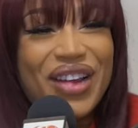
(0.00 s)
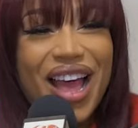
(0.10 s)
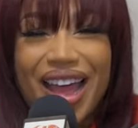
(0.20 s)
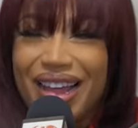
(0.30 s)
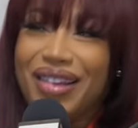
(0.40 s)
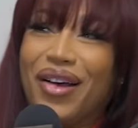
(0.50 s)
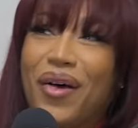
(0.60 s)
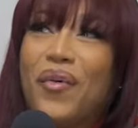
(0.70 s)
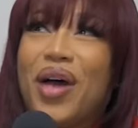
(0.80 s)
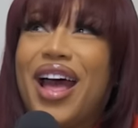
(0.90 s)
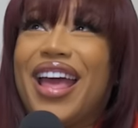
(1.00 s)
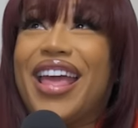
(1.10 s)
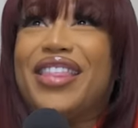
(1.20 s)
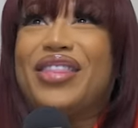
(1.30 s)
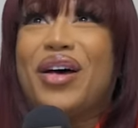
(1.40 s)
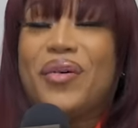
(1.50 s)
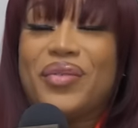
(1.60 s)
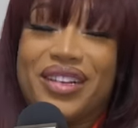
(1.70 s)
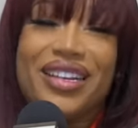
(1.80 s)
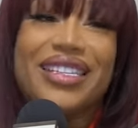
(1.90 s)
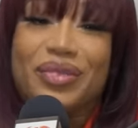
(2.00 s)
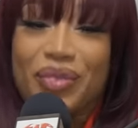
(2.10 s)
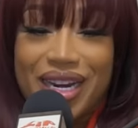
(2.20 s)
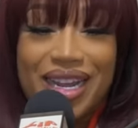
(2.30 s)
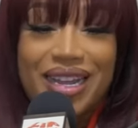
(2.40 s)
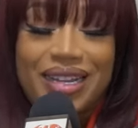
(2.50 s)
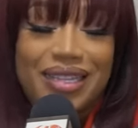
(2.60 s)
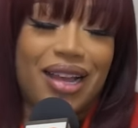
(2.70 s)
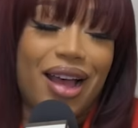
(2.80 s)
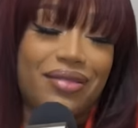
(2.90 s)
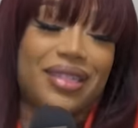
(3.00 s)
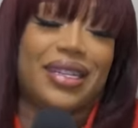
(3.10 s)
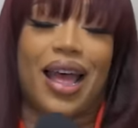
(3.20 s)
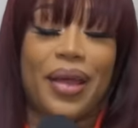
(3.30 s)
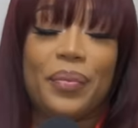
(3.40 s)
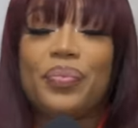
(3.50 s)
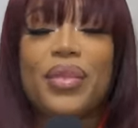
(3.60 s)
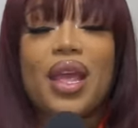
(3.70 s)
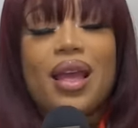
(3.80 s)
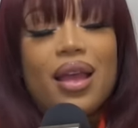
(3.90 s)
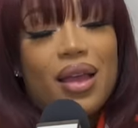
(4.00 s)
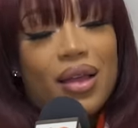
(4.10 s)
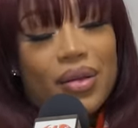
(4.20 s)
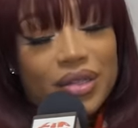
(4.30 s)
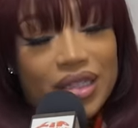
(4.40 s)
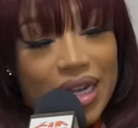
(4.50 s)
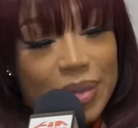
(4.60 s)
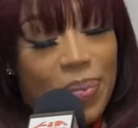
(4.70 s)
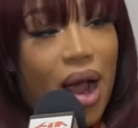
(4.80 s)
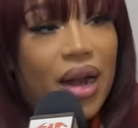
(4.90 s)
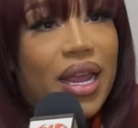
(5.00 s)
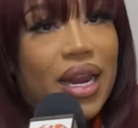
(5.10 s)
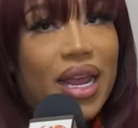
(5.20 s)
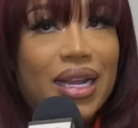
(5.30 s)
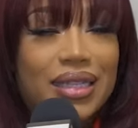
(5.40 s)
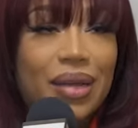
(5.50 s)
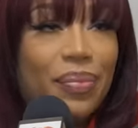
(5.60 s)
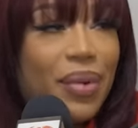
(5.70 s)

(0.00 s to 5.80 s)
You're like, oh, what? And though it's really good. So I was just like, just part. And then it's